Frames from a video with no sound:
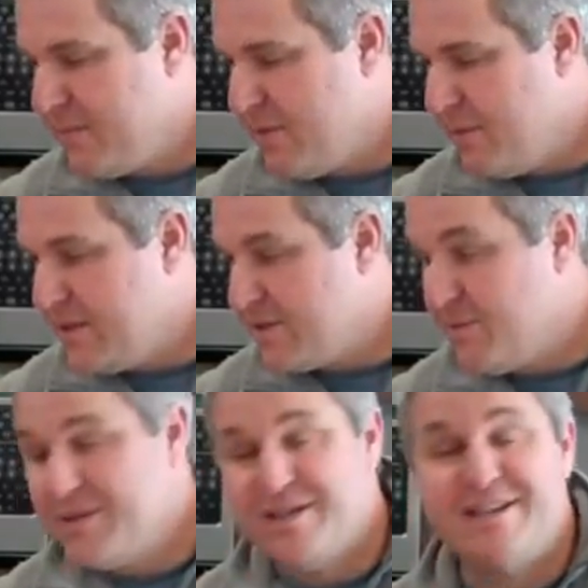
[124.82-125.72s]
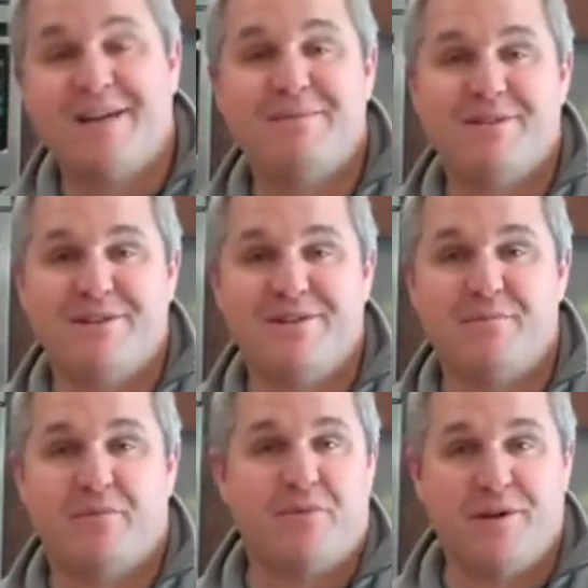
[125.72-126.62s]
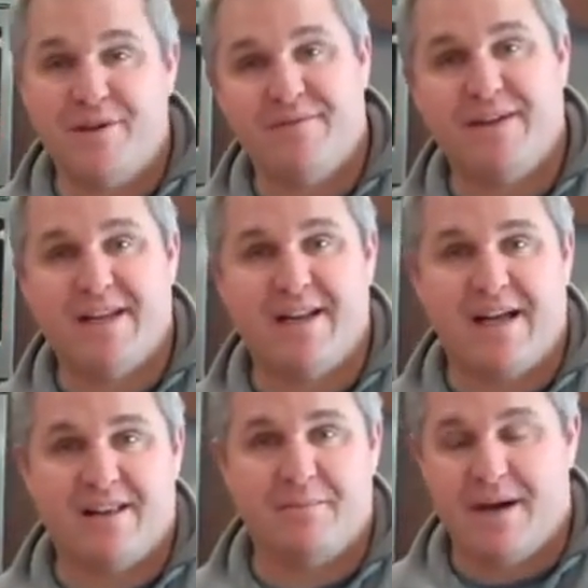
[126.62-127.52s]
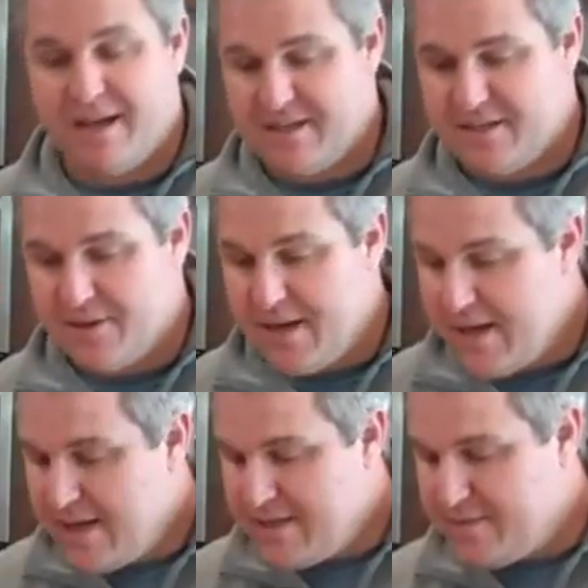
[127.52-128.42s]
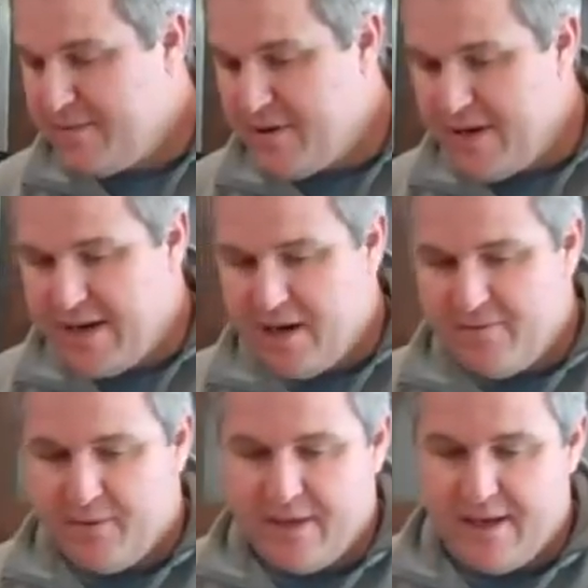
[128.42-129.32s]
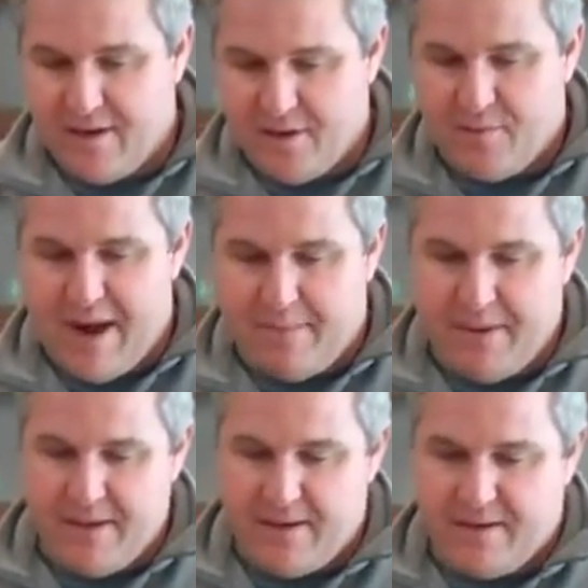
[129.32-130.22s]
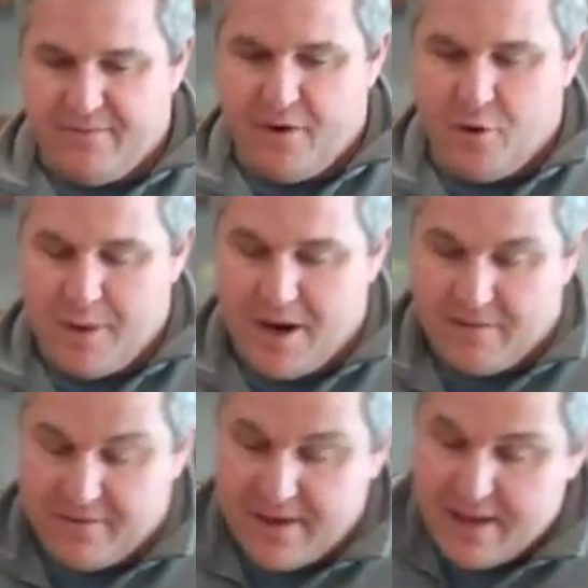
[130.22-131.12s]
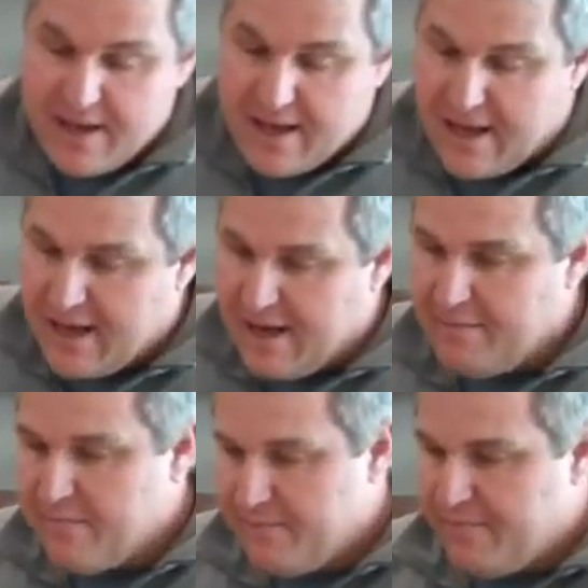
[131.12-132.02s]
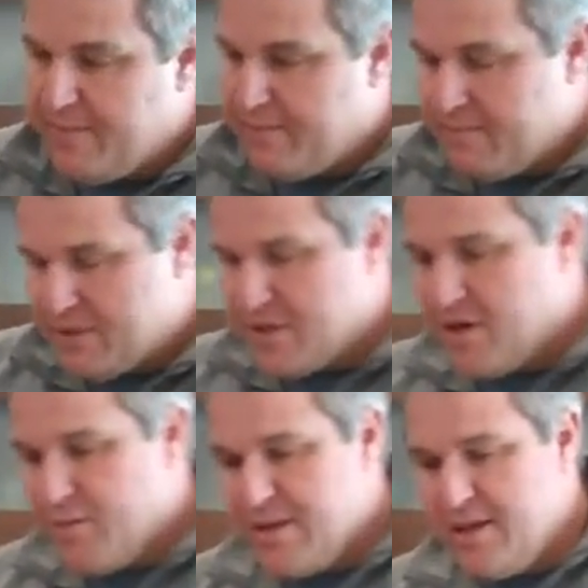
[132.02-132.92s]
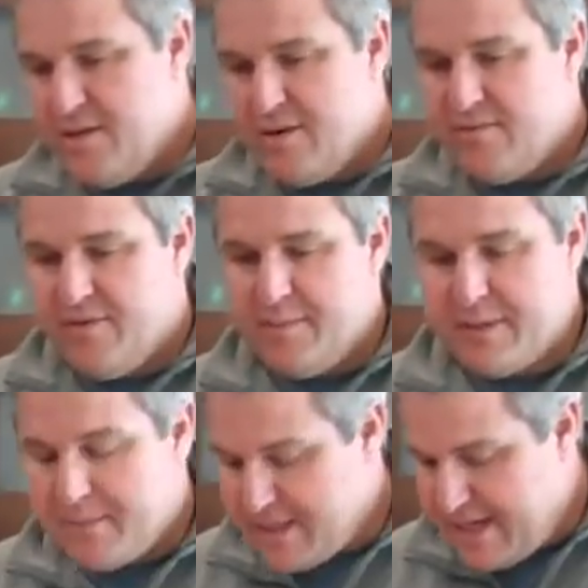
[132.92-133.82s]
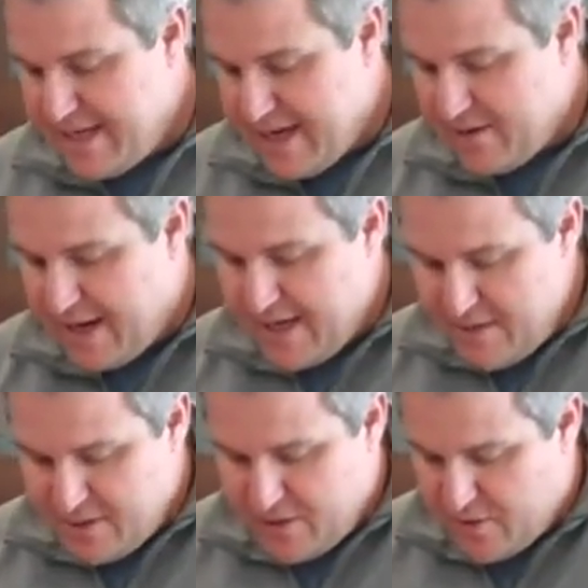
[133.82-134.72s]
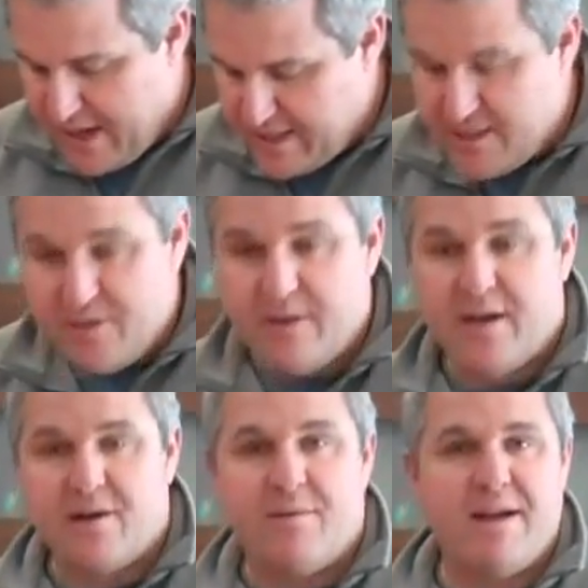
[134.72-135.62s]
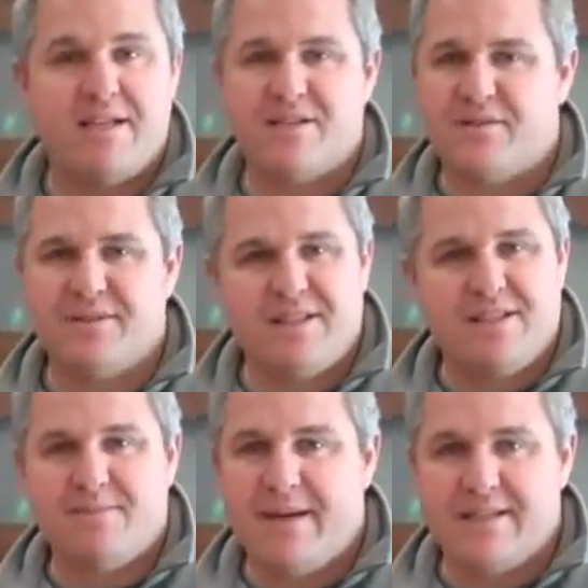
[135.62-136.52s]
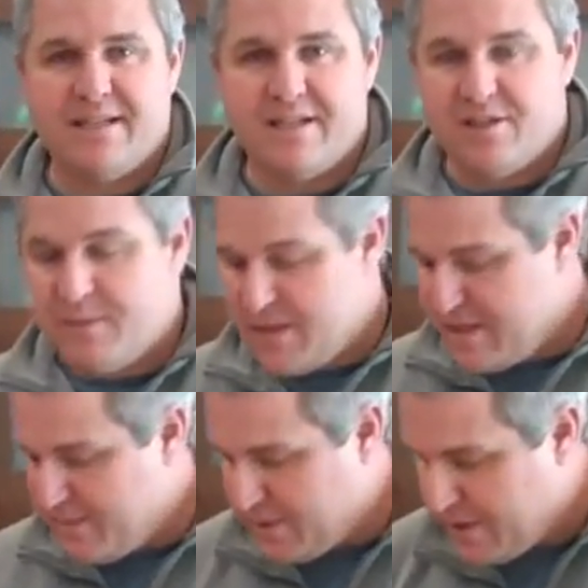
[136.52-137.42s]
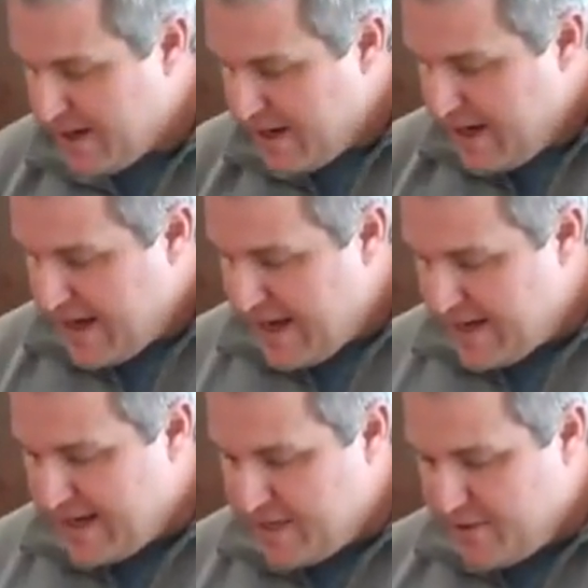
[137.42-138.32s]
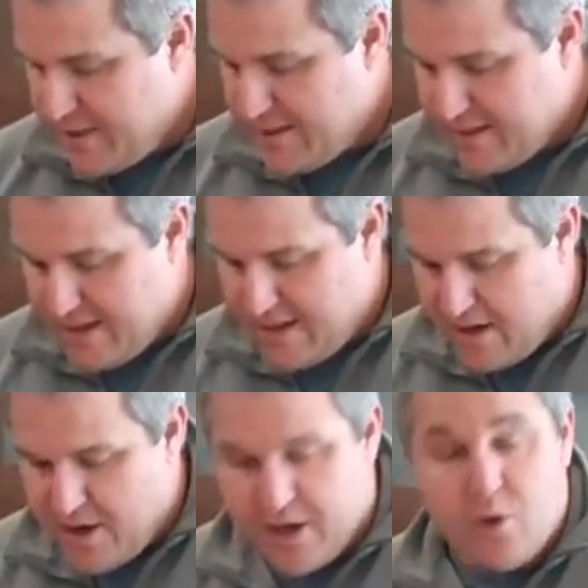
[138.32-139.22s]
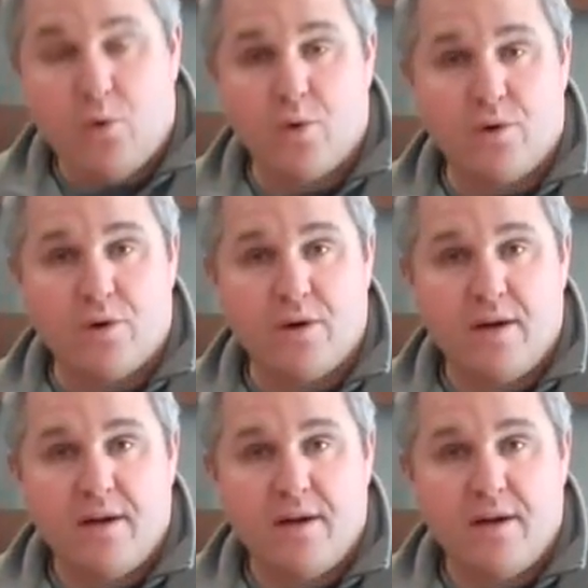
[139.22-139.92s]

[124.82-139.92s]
we just don't want you to damage your unit before you even get it out of the box. So just be very careful getting all the wrapping and the foam off. Start with the unit flipped upside down. I usually try to do it on a raised surface. It just makes things so much simpler. And I do it on a corner